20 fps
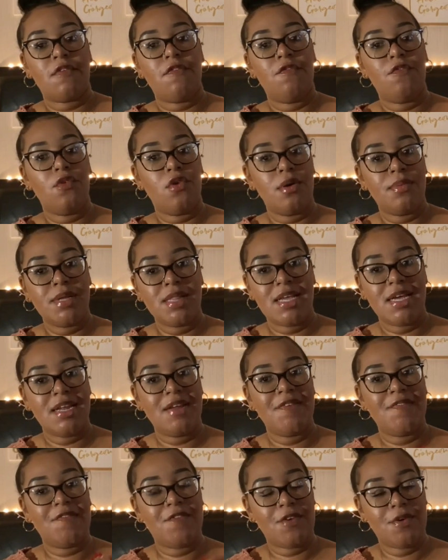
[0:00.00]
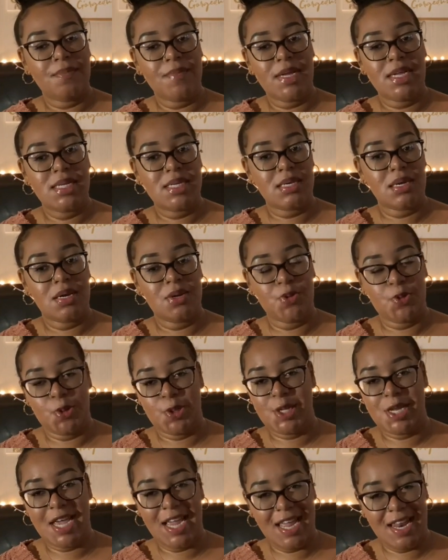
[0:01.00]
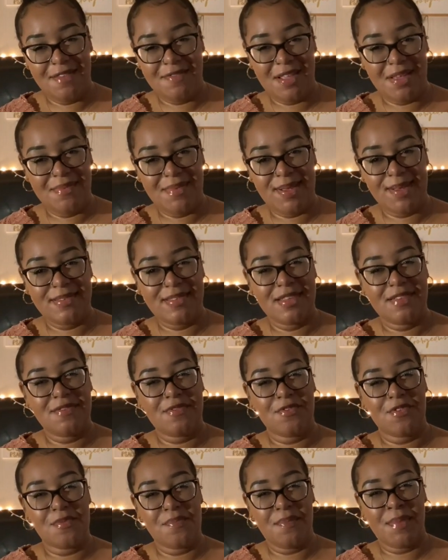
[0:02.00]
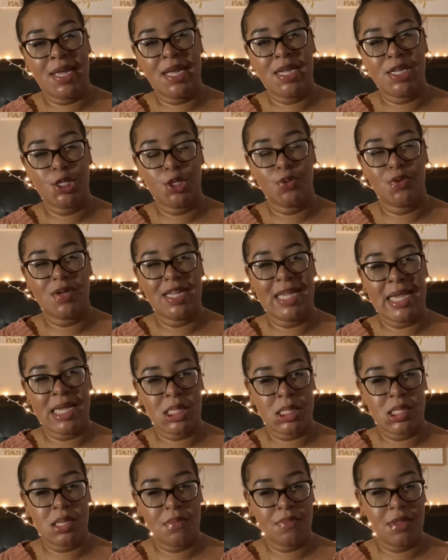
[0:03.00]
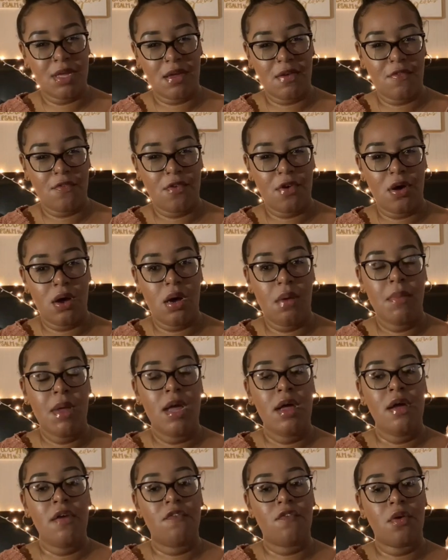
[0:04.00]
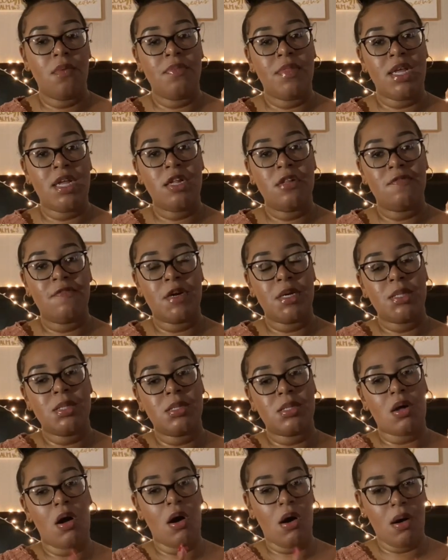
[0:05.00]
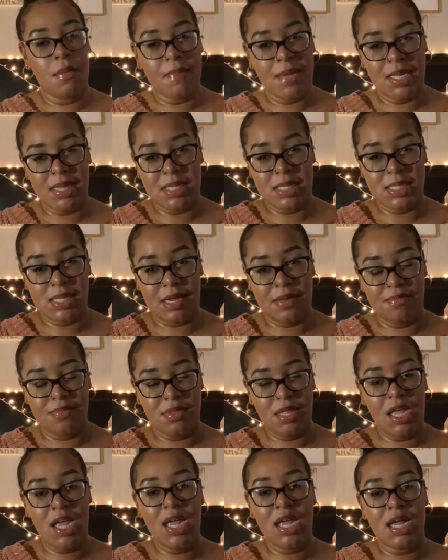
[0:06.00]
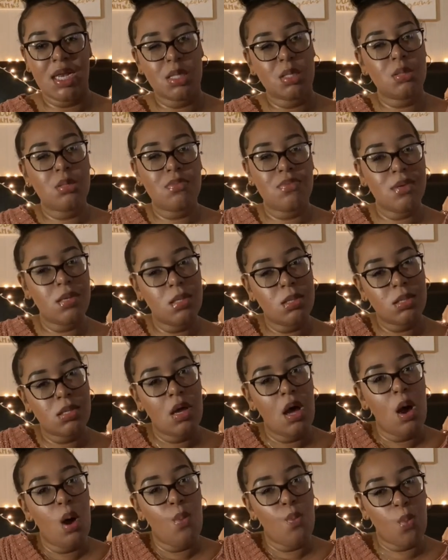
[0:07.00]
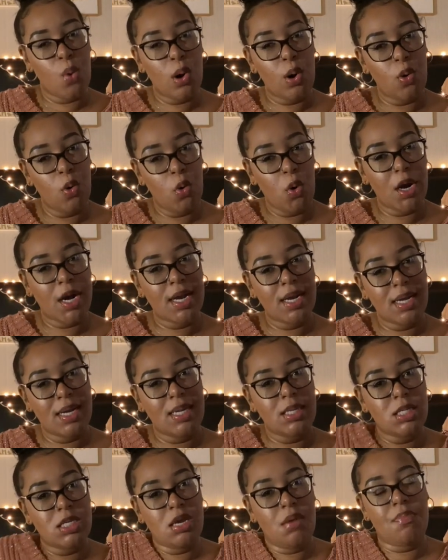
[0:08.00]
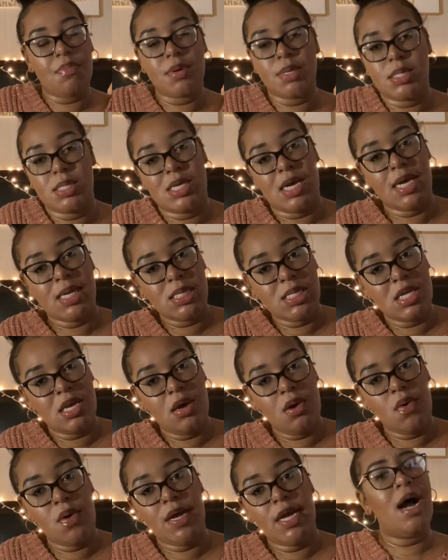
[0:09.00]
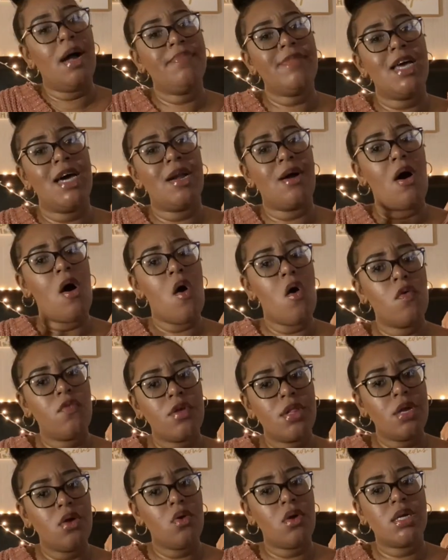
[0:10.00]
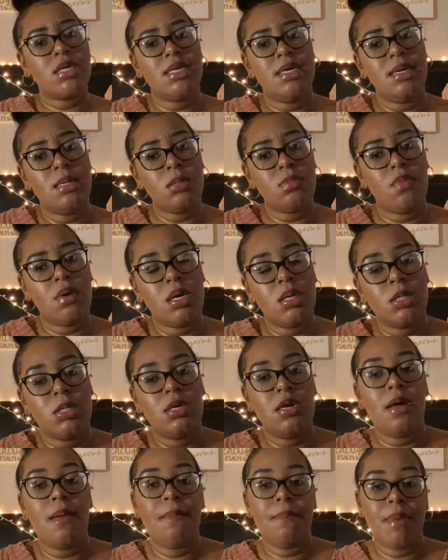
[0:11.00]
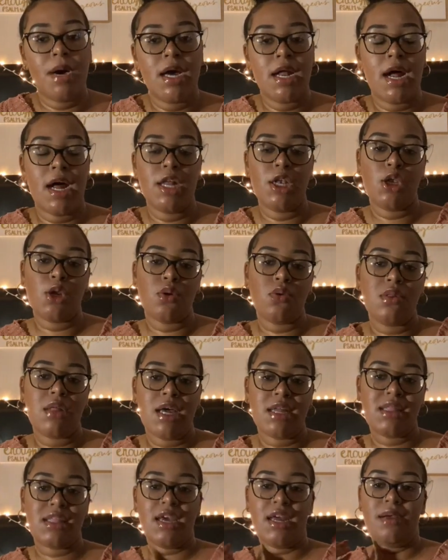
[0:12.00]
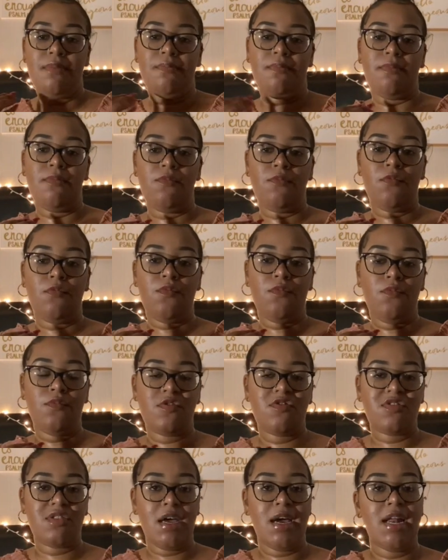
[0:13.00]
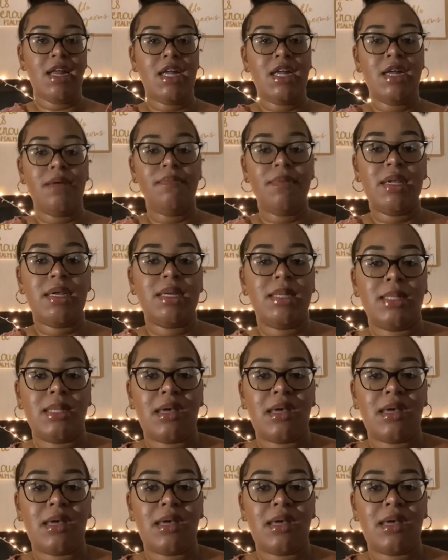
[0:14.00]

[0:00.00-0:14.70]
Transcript: formulated for me to understand, if that makes sense, for me to get something from these verses all mean the same thing, and it just feels more organized and precise that way. I'm not an overly organized person, but I do like that in studying, because